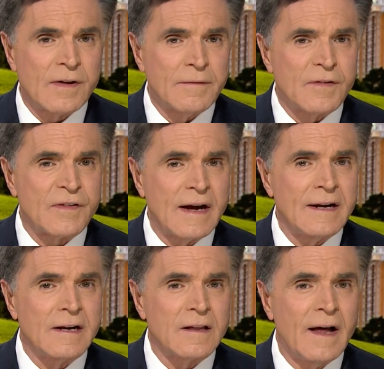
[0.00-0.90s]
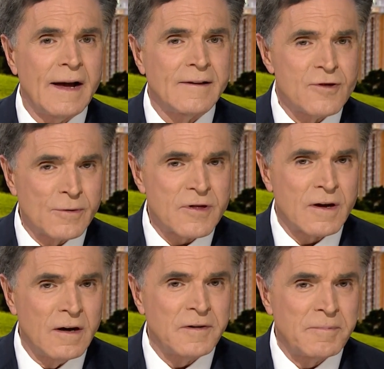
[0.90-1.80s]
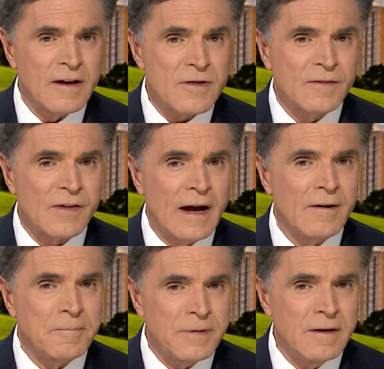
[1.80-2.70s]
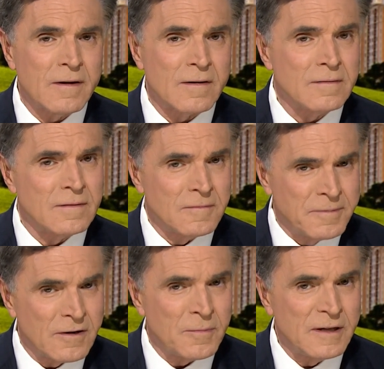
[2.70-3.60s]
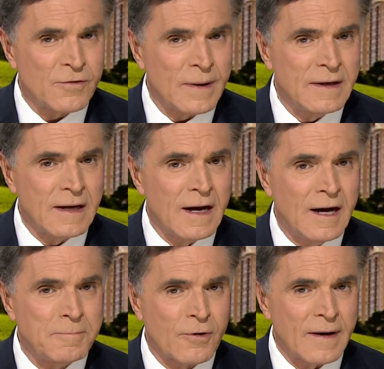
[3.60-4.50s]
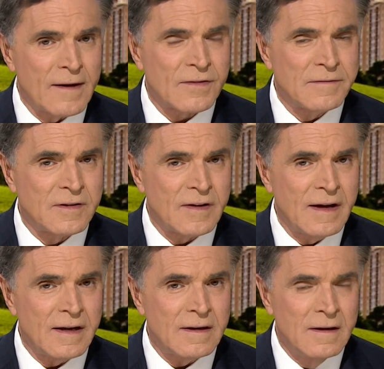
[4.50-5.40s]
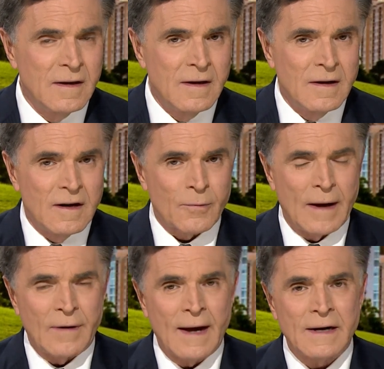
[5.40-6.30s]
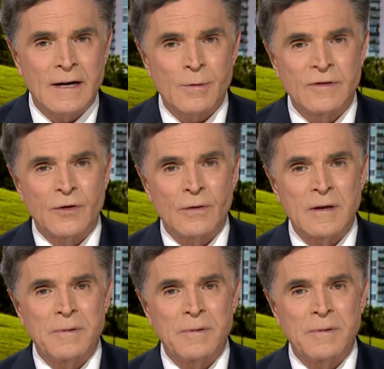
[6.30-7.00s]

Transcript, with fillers: of steady decline, Georgia COVID patients now appear appear to be trending upward as of today. Around 930